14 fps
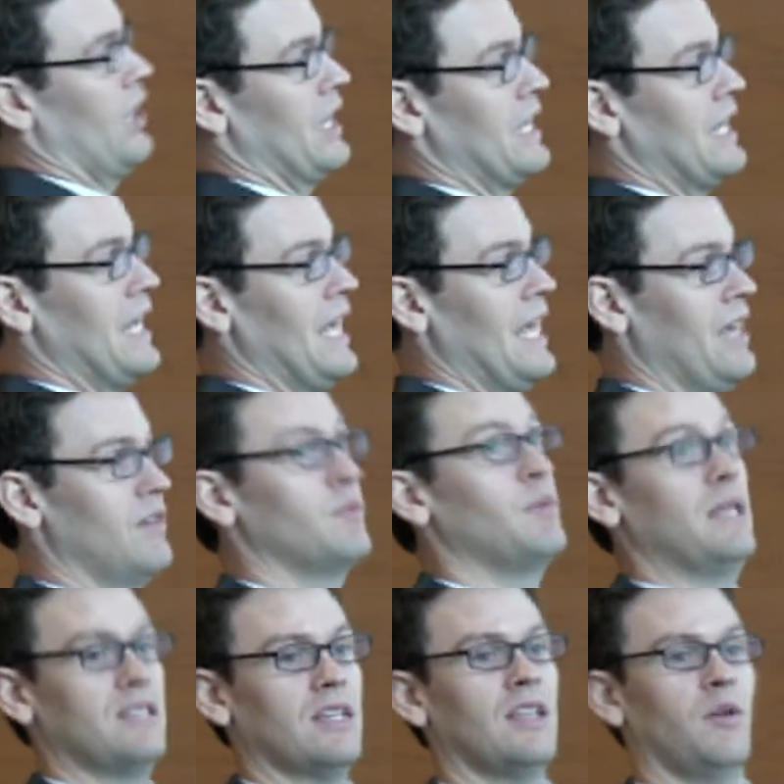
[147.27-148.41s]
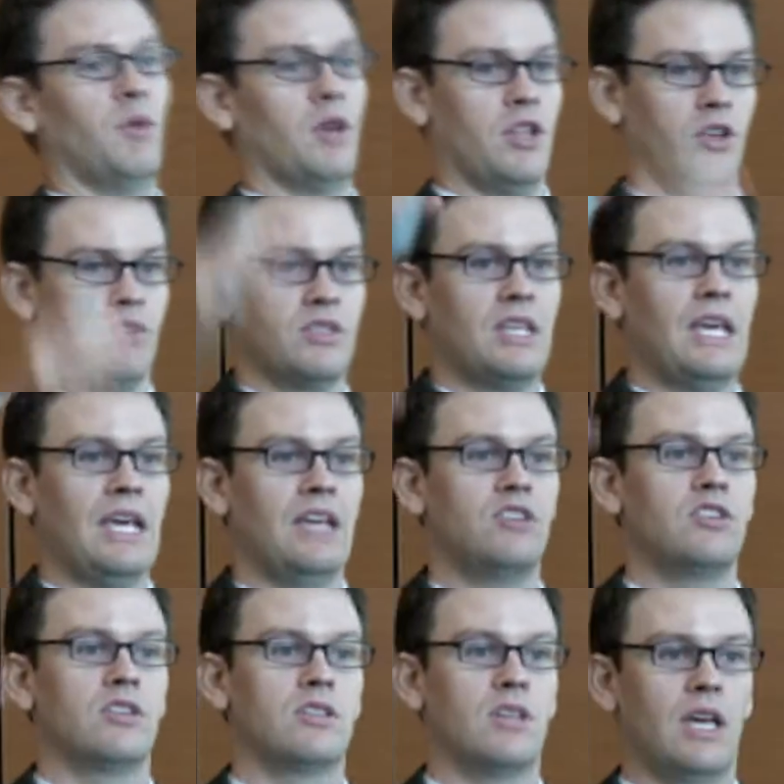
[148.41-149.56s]
a cage, basically one of those
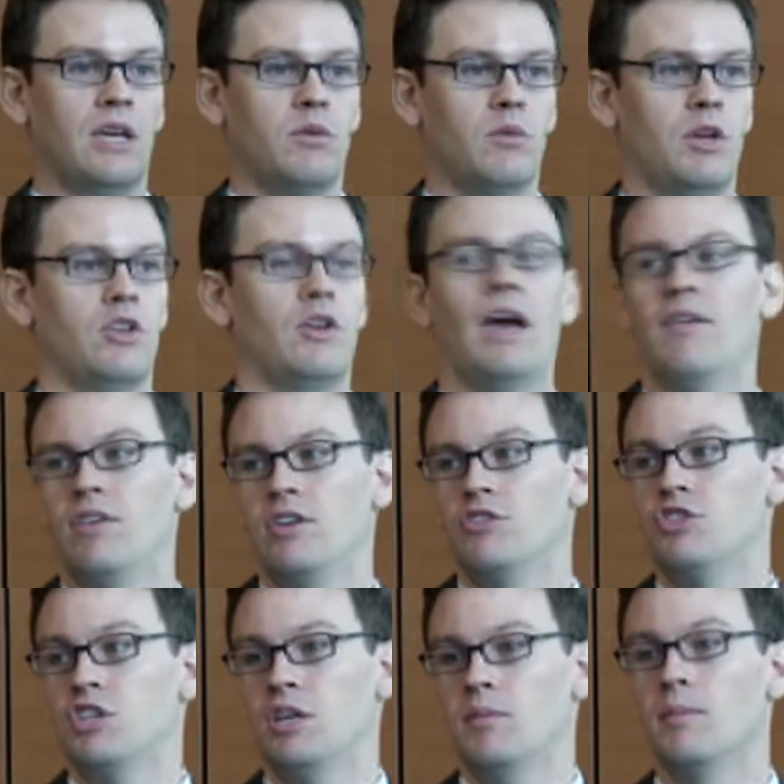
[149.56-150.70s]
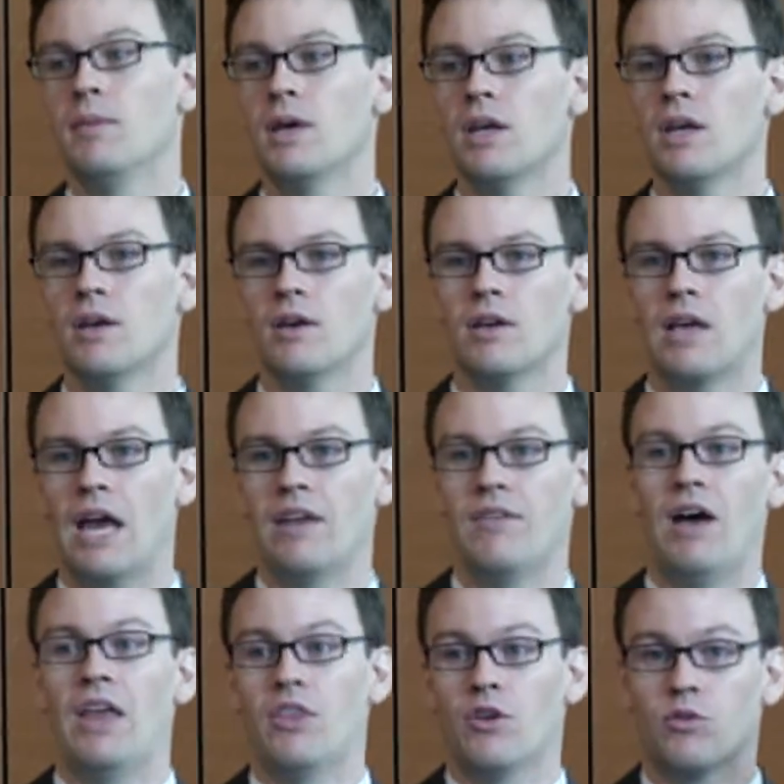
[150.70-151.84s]
cages like when you have a gym kind of
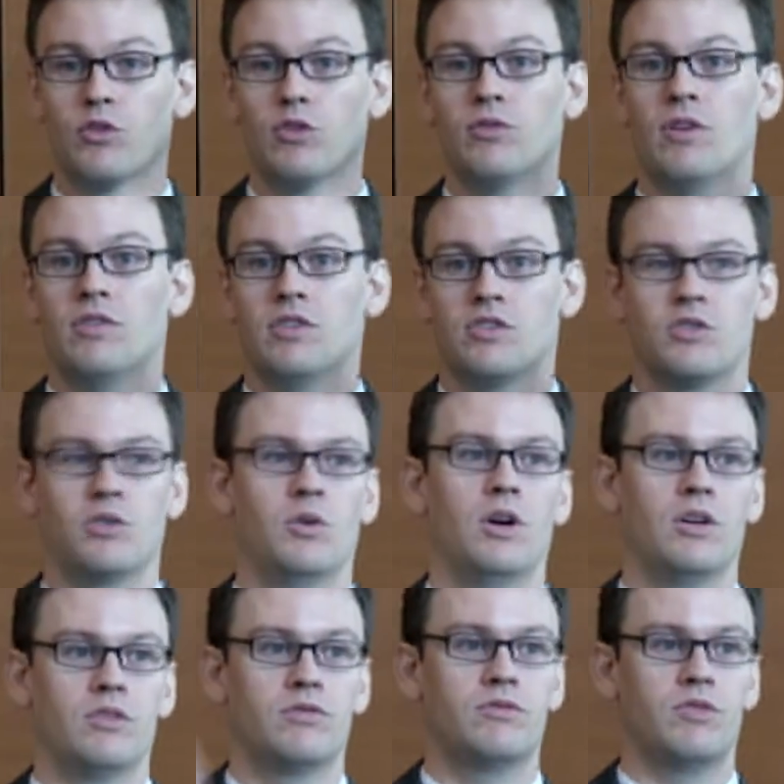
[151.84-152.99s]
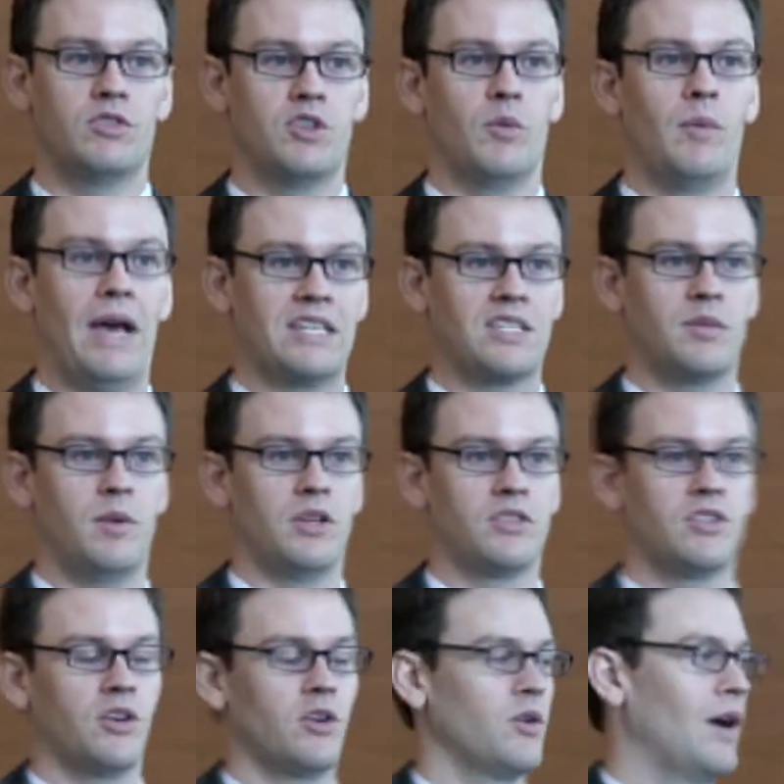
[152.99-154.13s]
on the roof of a school, so basketballs
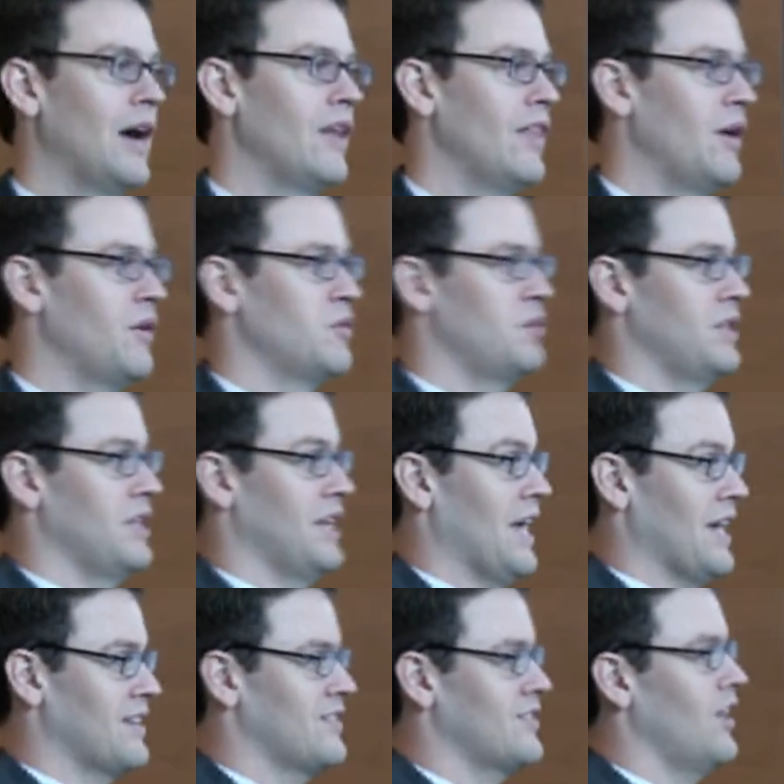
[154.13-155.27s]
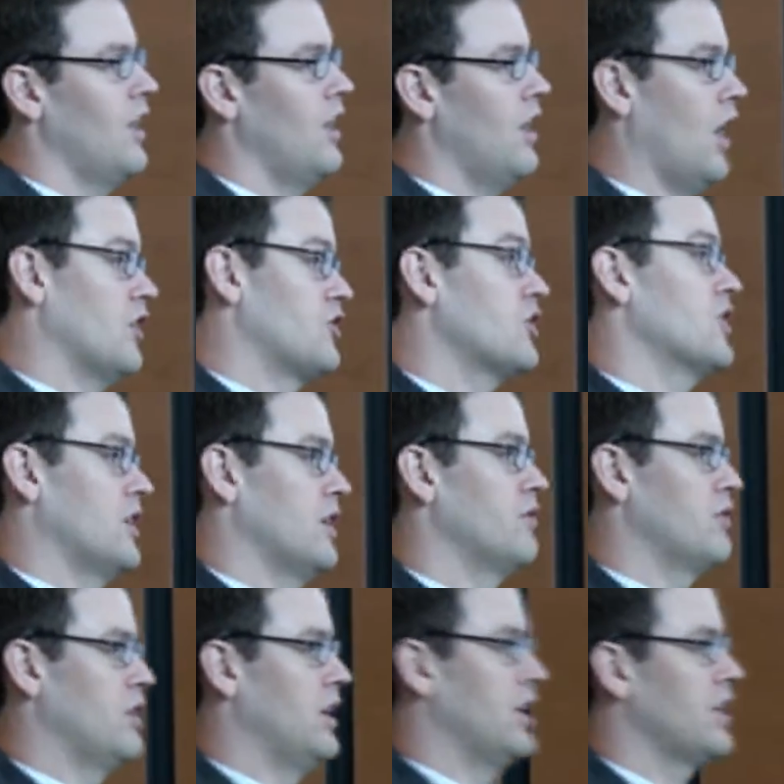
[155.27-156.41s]
don't go out. That would be the next
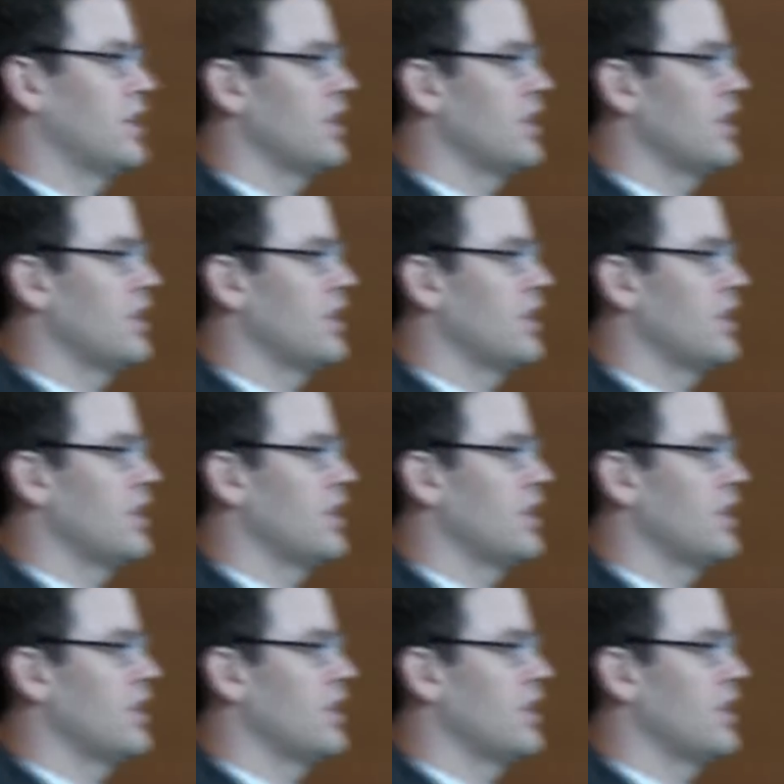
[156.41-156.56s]
alternative, really.